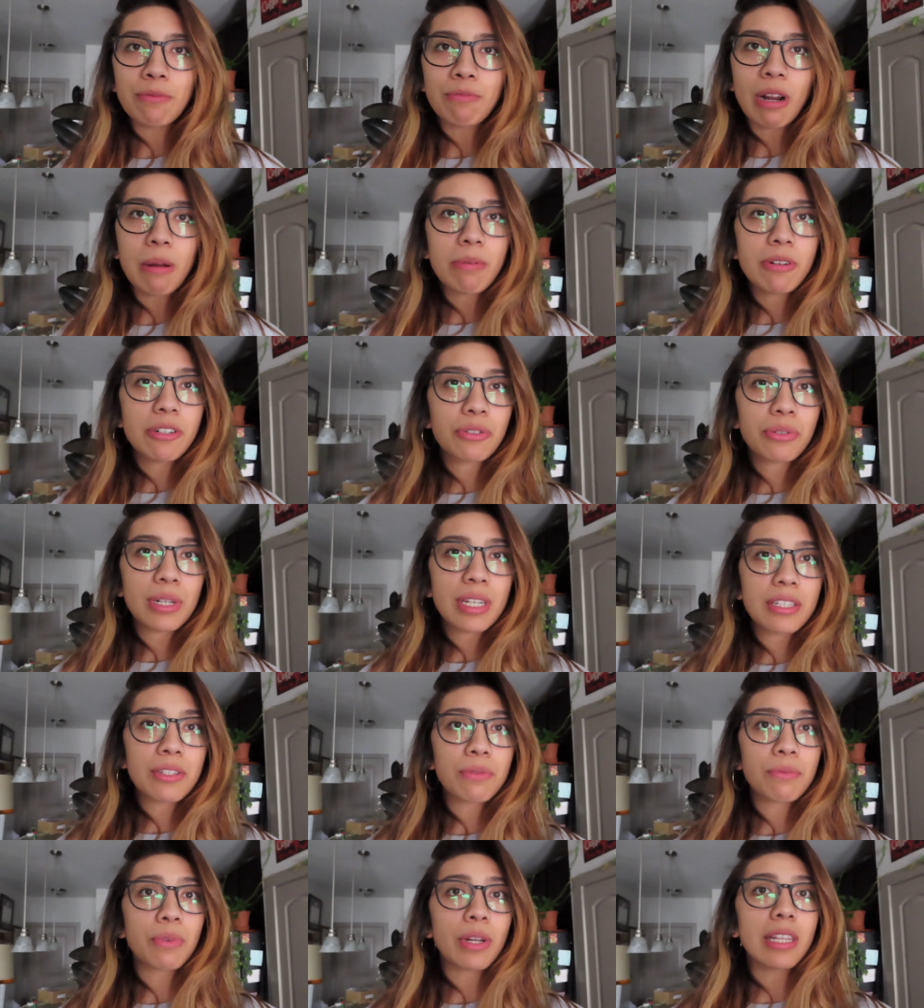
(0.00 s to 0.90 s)
rubber
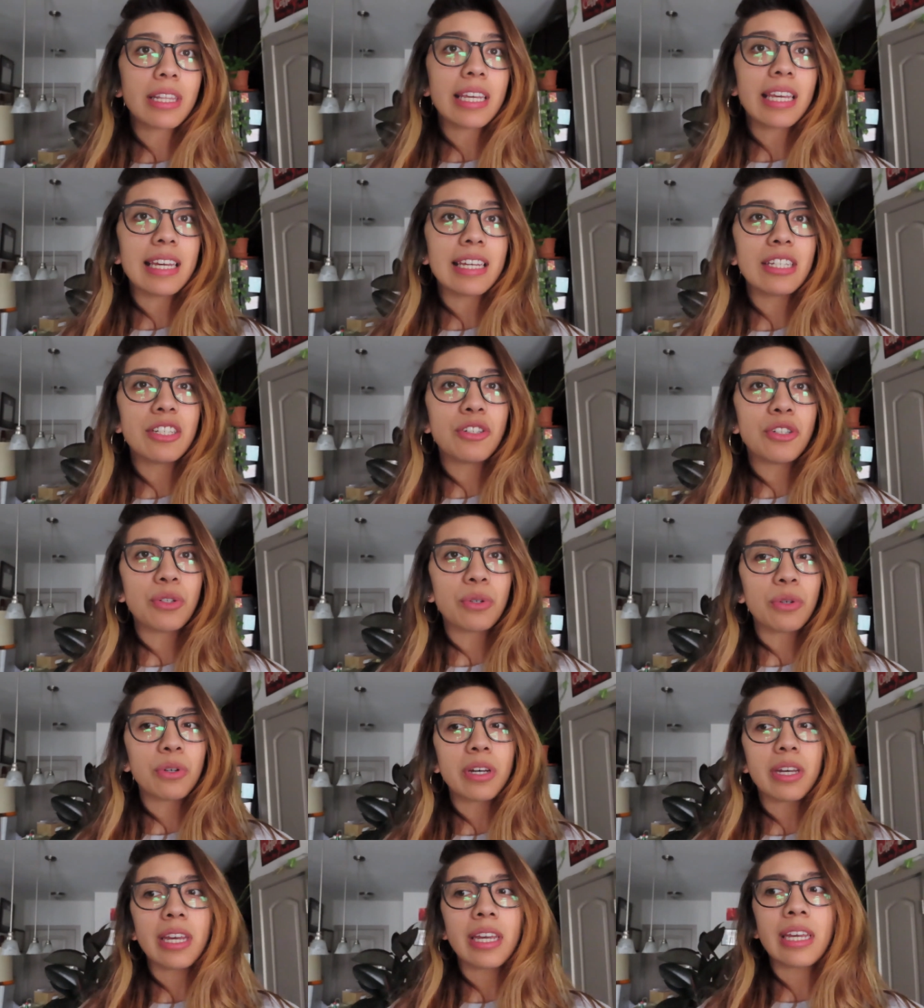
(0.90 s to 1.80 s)
trees really
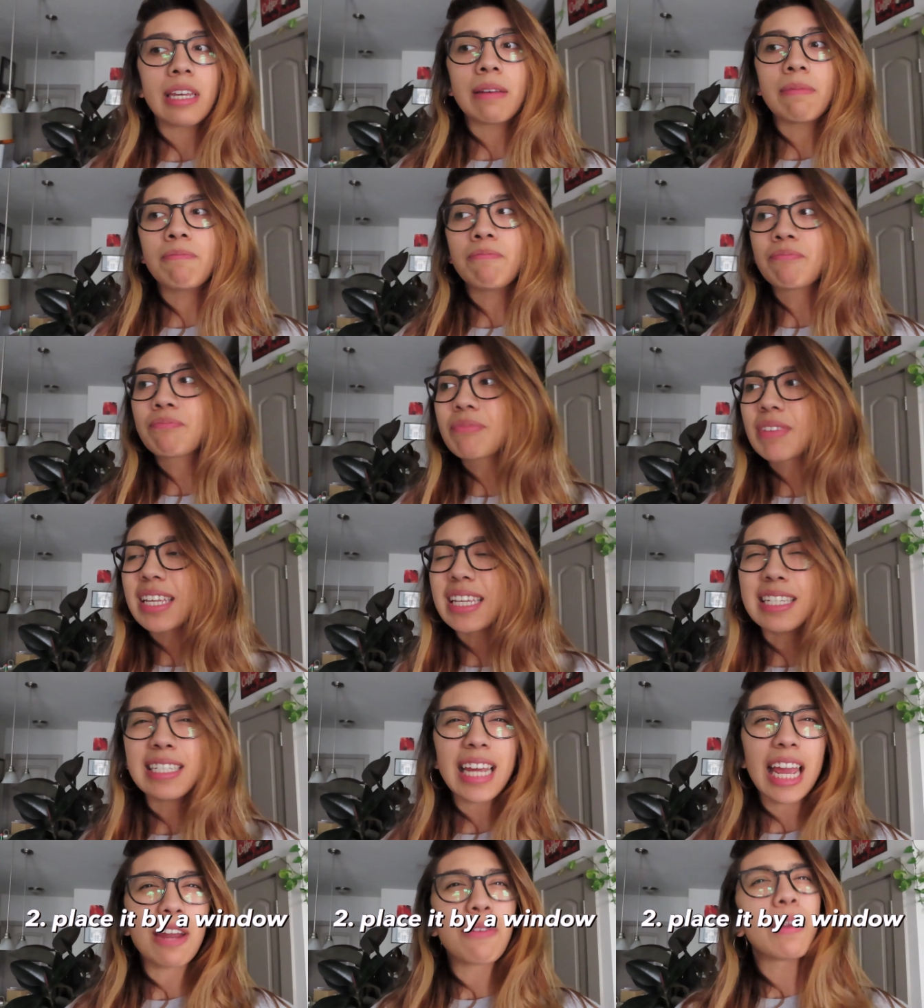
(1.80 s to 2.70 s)
enjoy
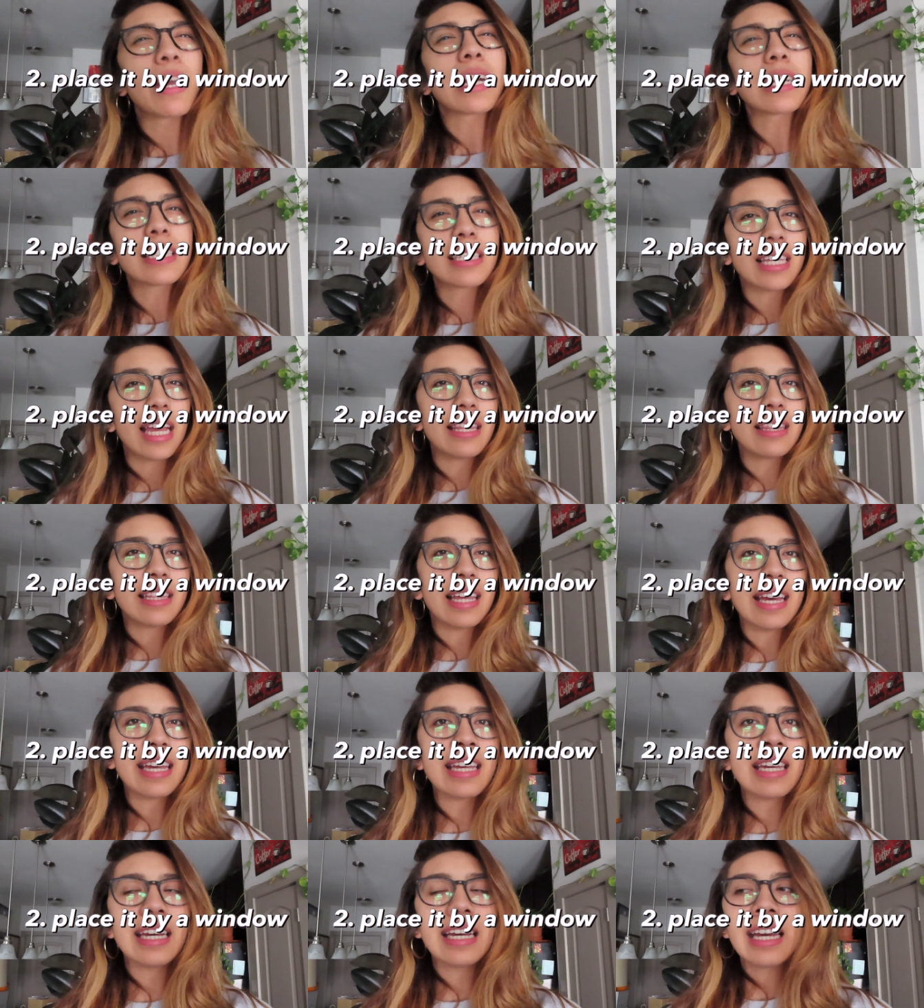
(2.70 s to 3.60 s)
indirect
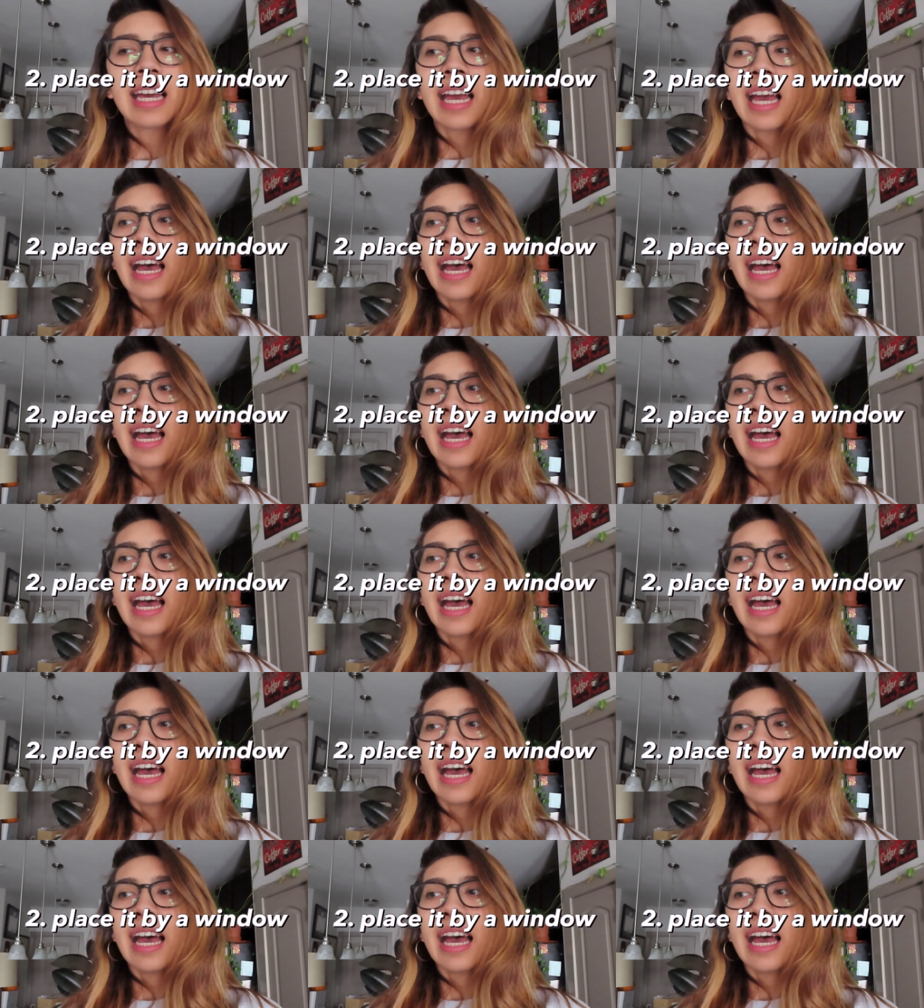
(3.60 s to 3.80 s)
sunlight.